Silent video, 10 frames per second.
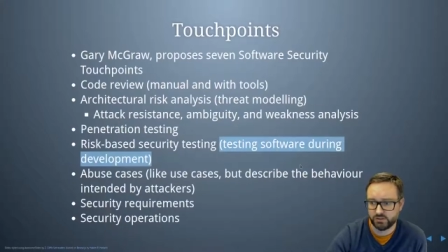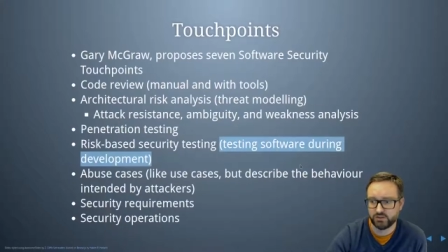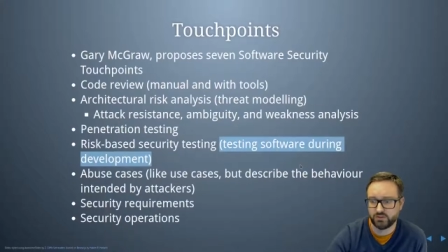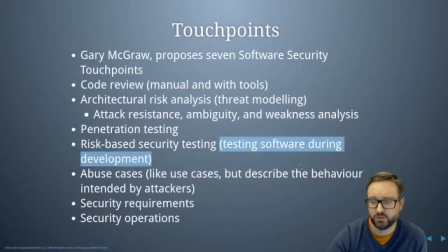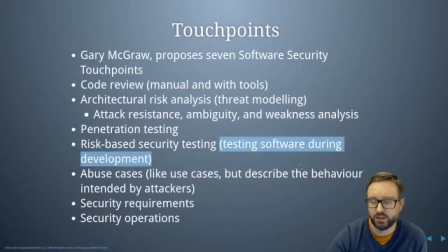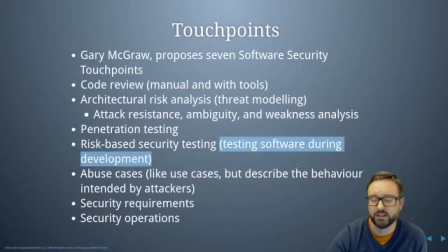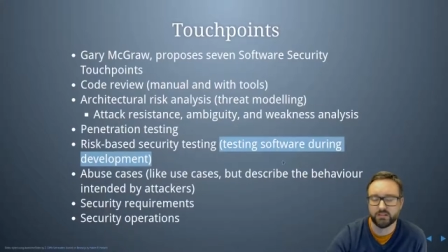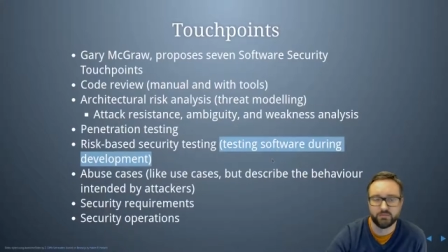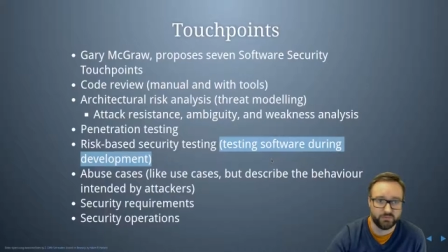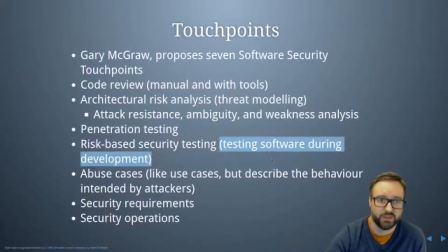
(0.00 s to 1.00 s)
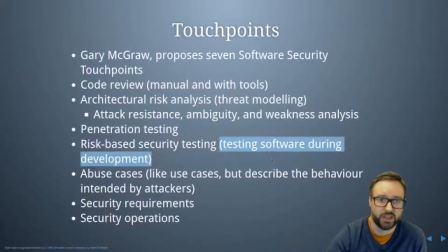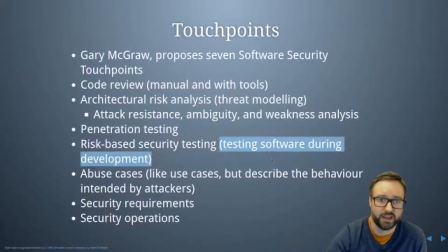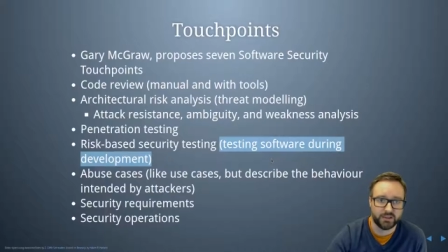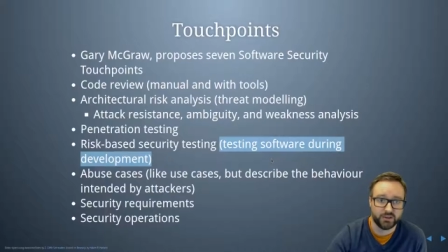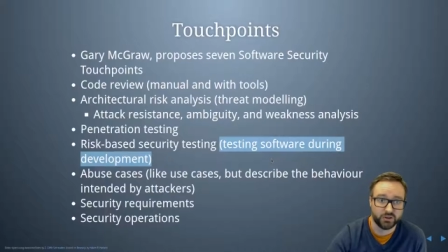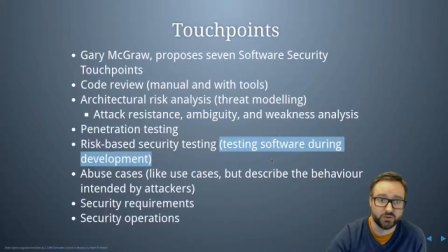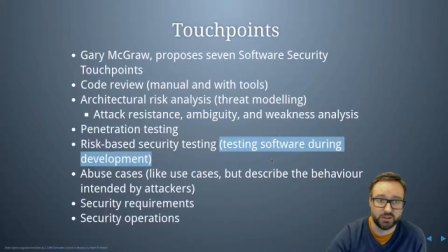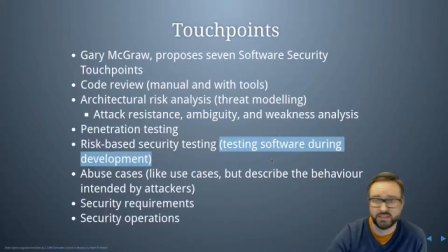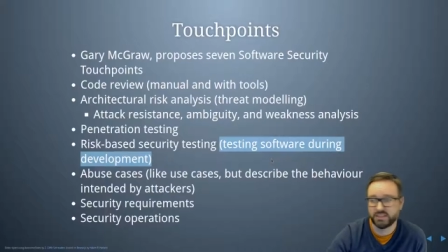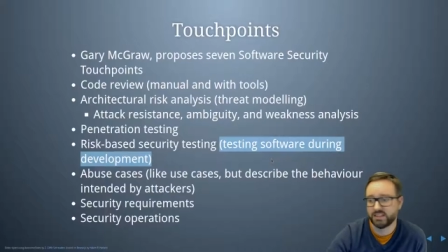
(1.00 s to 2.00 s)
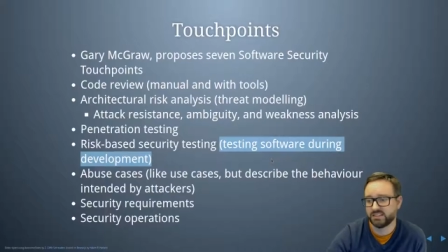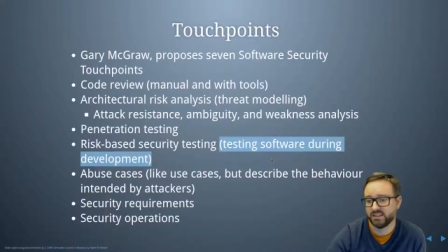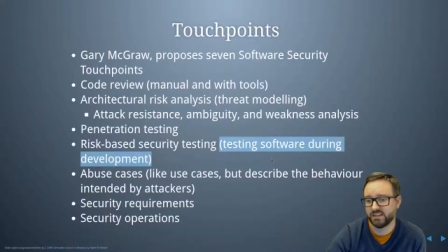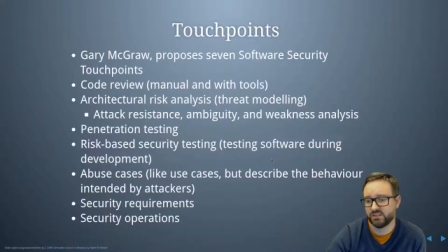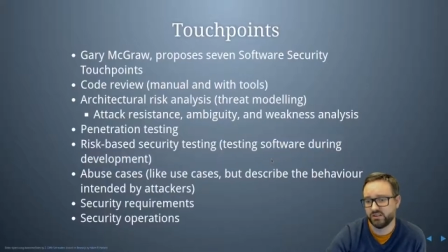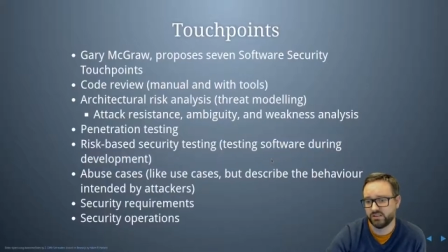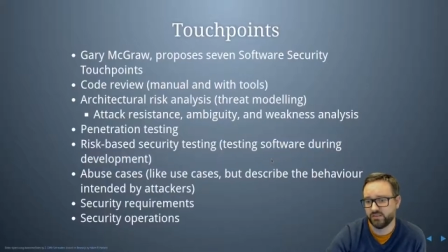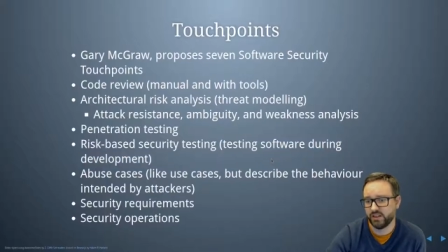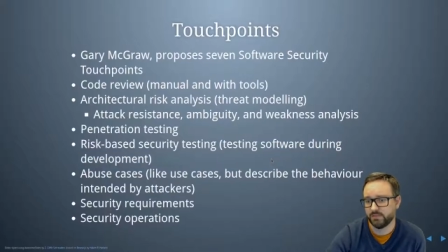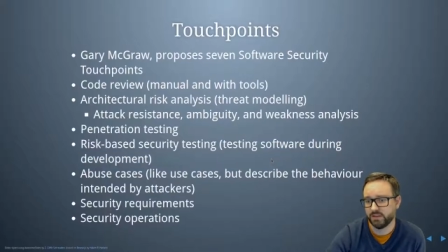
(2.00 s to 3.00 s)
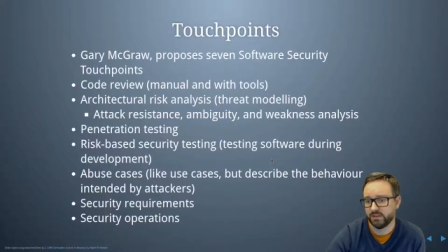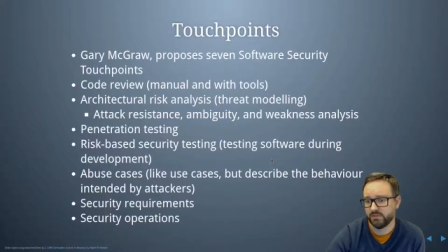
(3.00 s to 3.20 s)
doing like good quality testing during development,